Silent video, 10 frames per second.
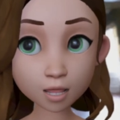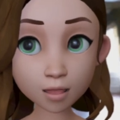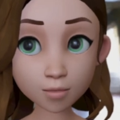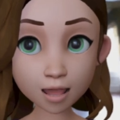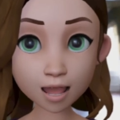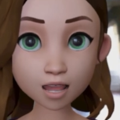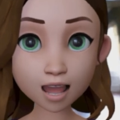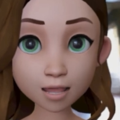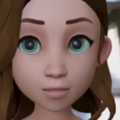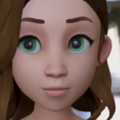the main
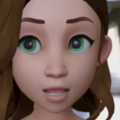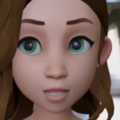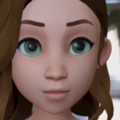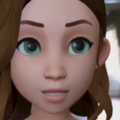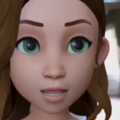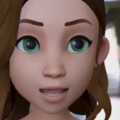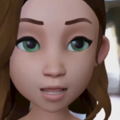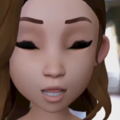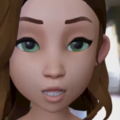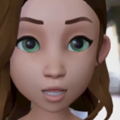chamber where they
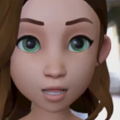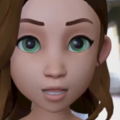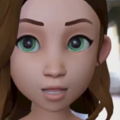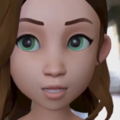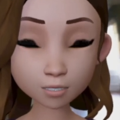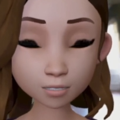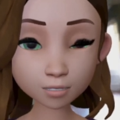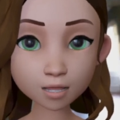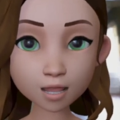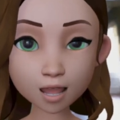talk and stuff.
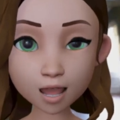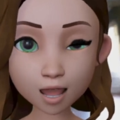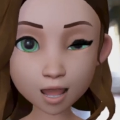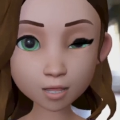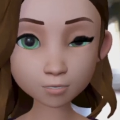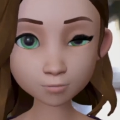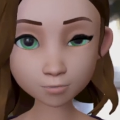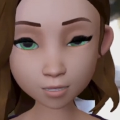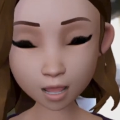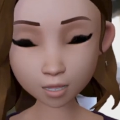Um,
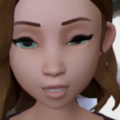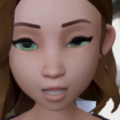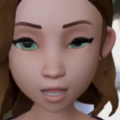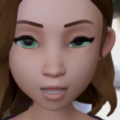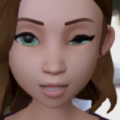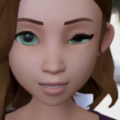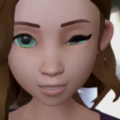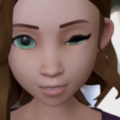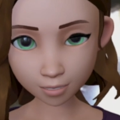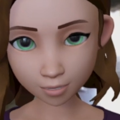certainly
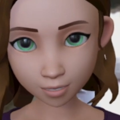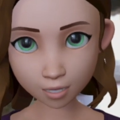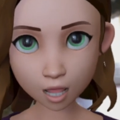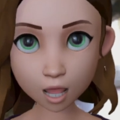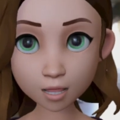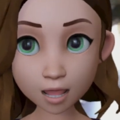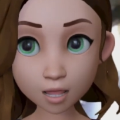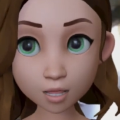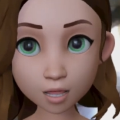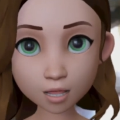there's there's
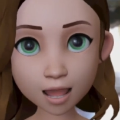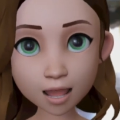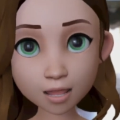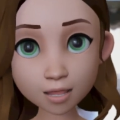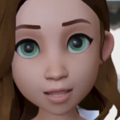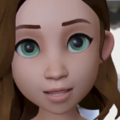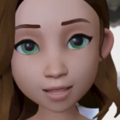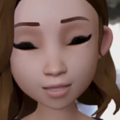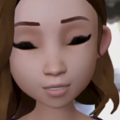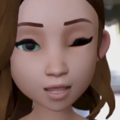homage to that and that
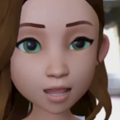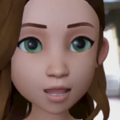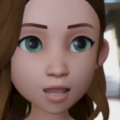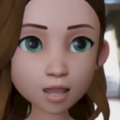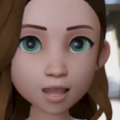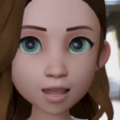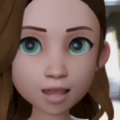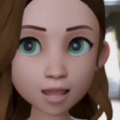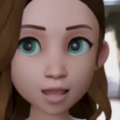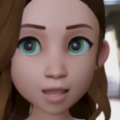kind of thing.
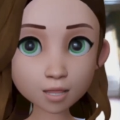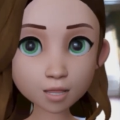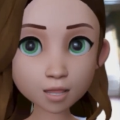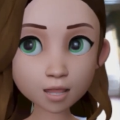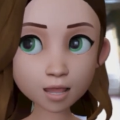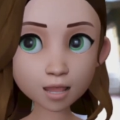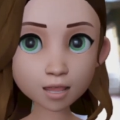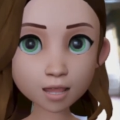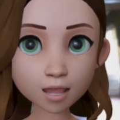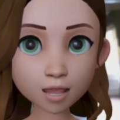Uh,
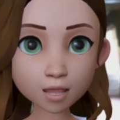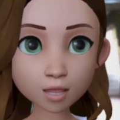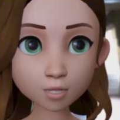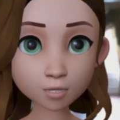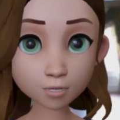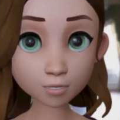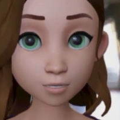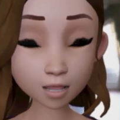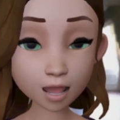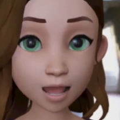Newt has a
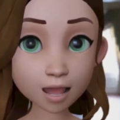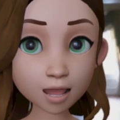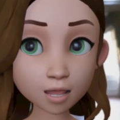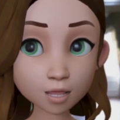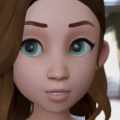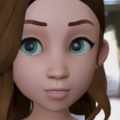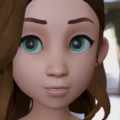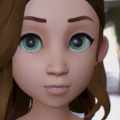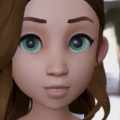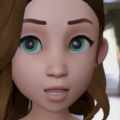really
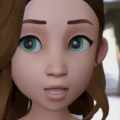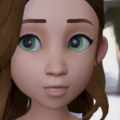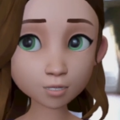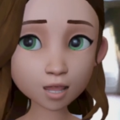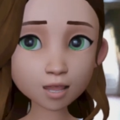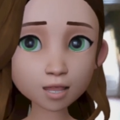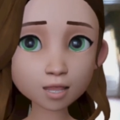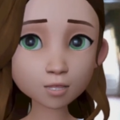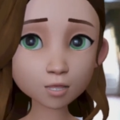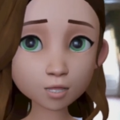
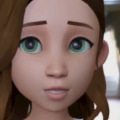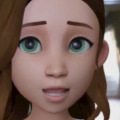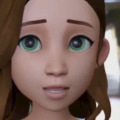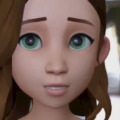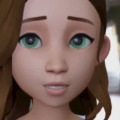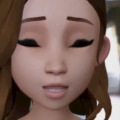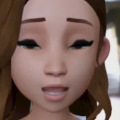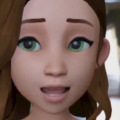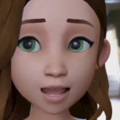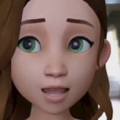smaller role, I would
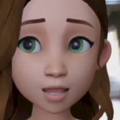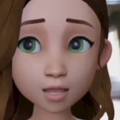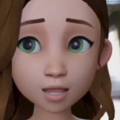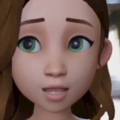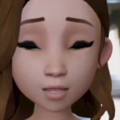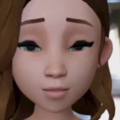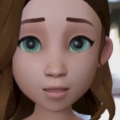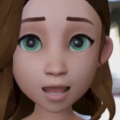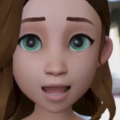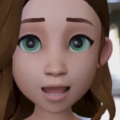say. He's not as
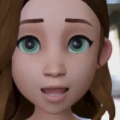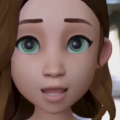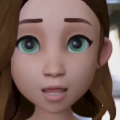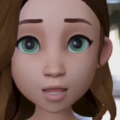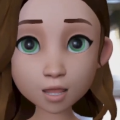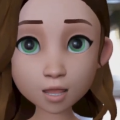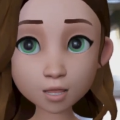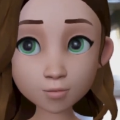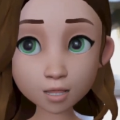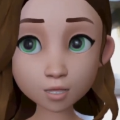big.
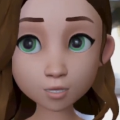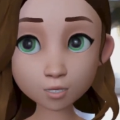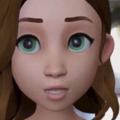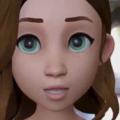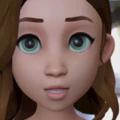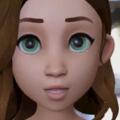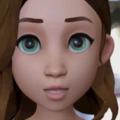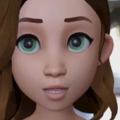Um, his friend,